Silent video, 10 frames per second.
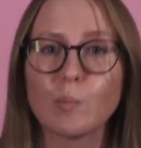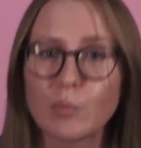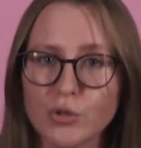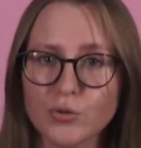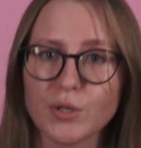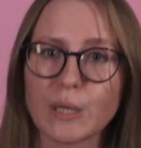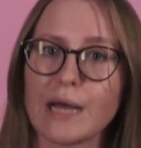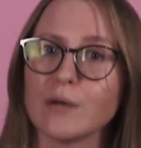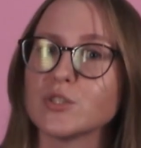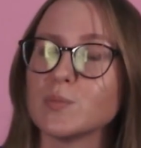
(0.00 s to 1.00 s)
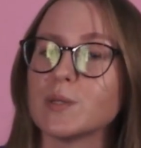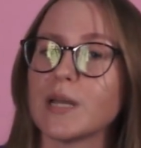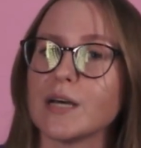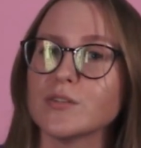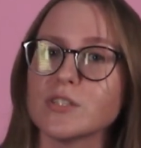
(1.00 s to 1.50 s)
Plural countable
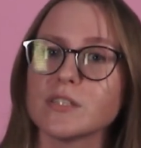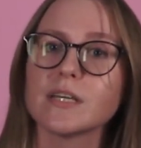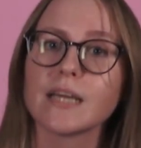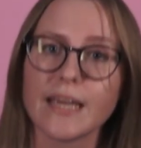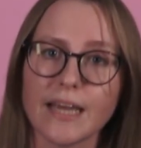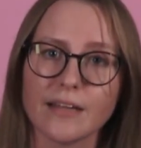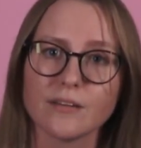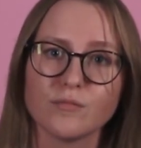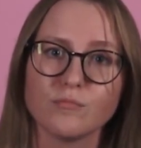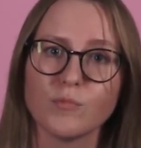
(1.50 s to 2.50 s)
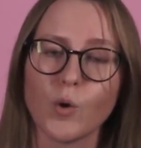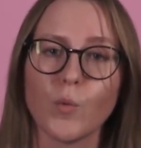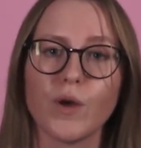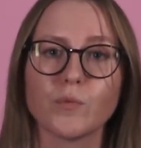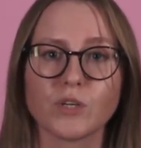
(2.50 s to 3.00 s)
nouns can,
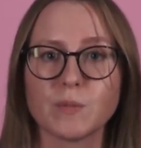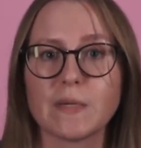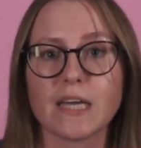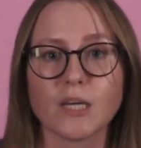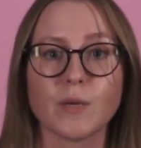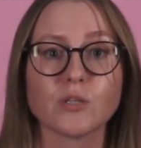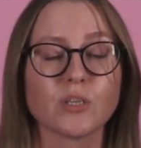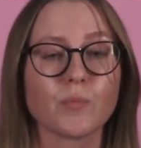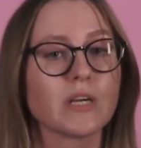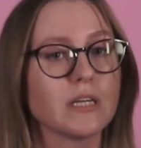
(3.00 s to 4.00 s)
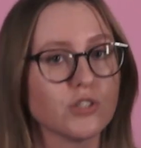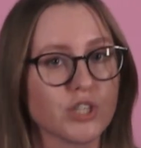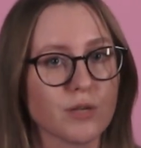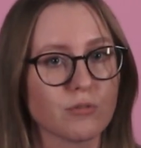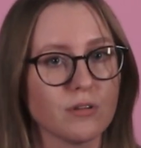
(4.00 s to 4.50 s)
when we're speaking about something in
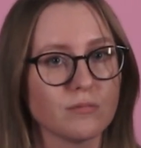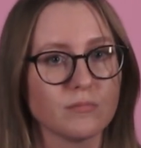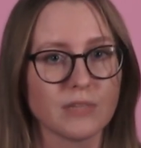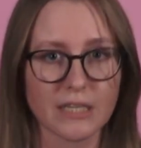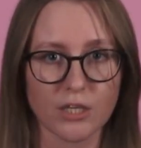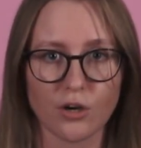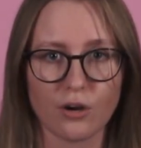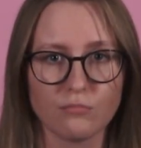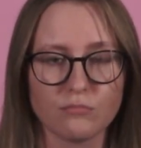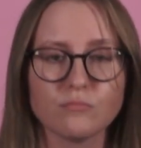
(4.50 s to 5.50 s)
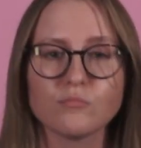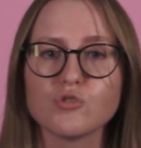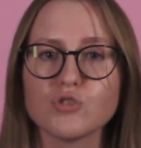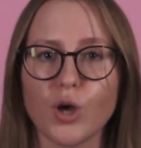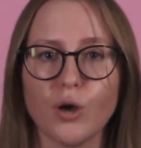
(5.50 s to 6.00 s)
general, like here.
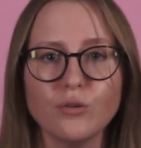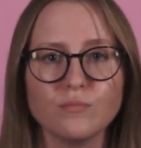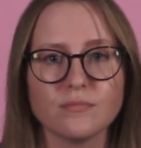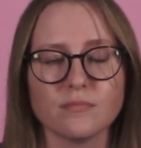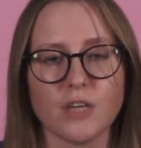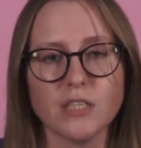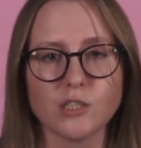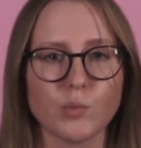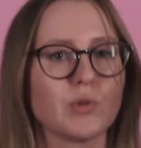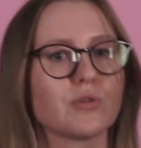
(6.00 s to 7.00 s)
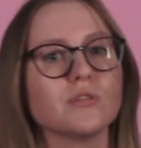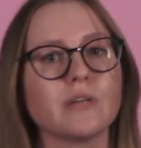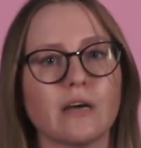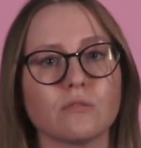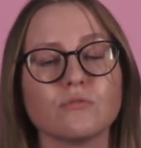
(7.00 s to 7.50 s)
So, I needed a plural
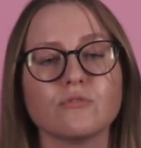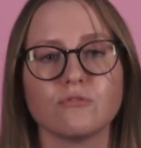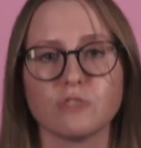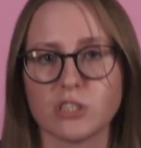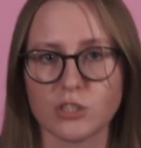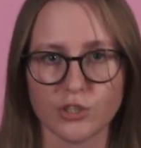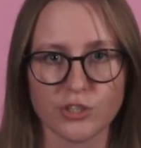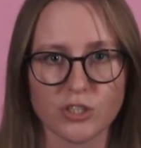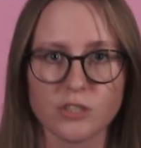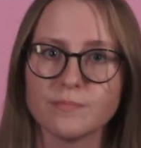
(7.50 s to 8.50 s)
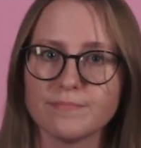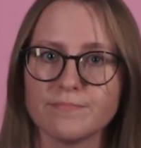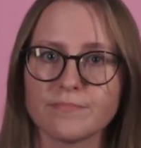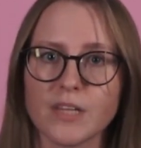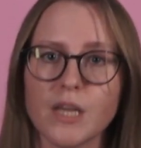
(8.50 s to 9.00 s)
noun, visitors.
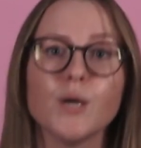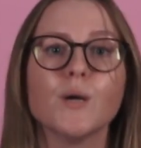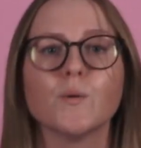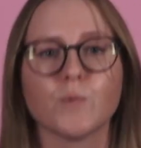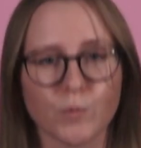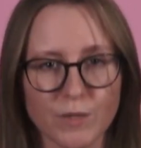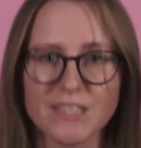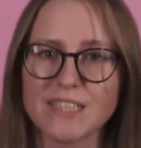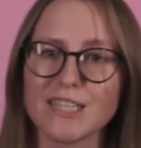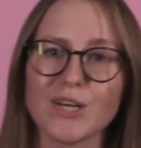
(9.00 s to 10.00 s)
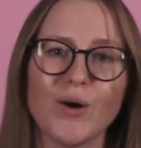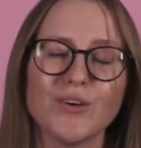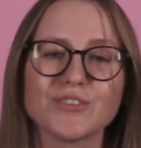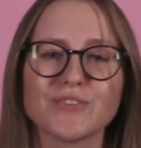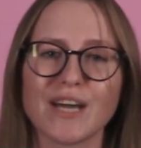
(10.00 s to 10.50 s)
We will study
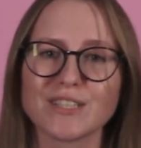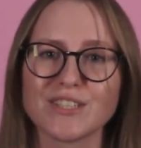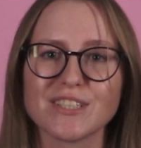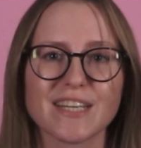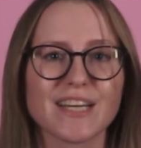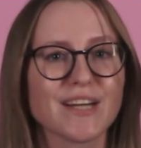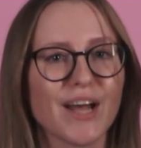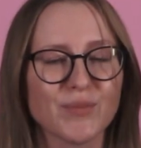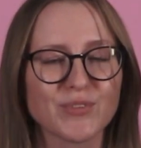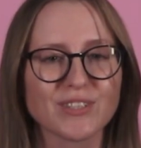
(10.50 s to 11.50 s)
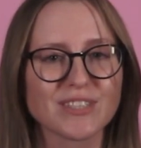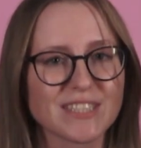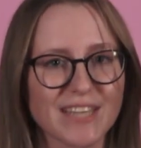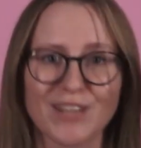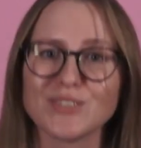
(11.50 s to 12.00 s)
all the factors that can help you
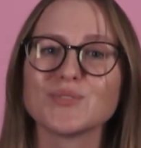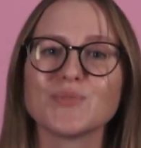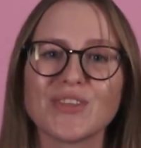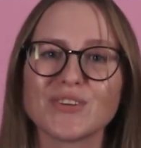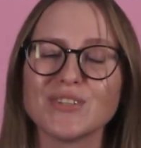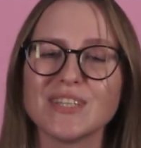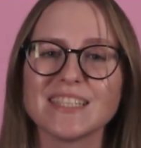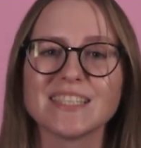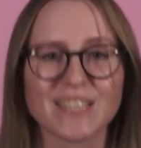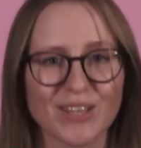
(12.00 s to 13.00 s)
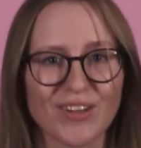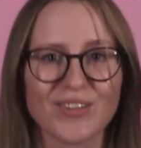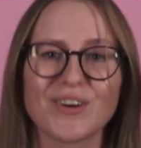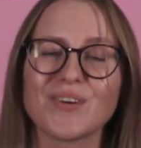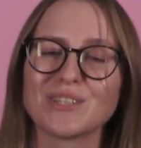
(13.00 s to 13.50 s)
understand whether you need a
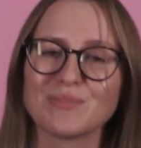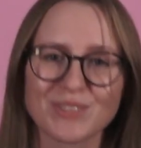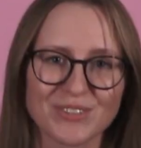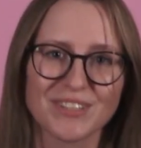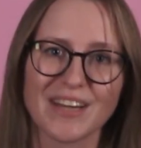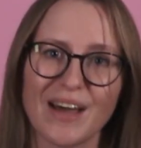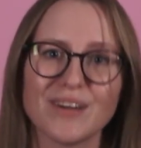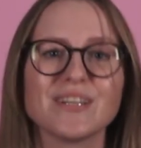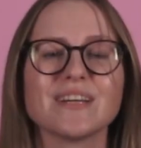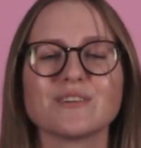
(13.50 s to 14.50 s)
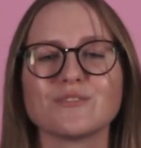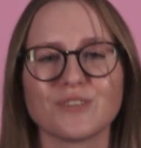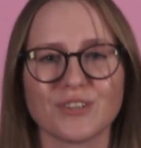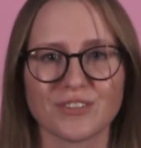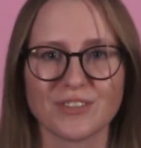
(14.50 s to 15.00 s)
singular or a plural noun in our
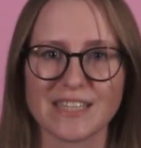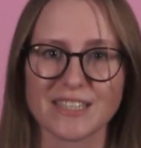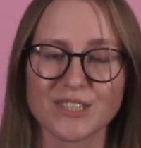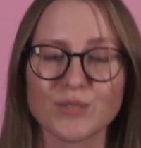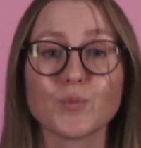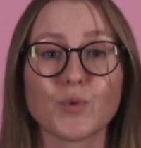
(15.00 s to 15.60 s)
further lessons on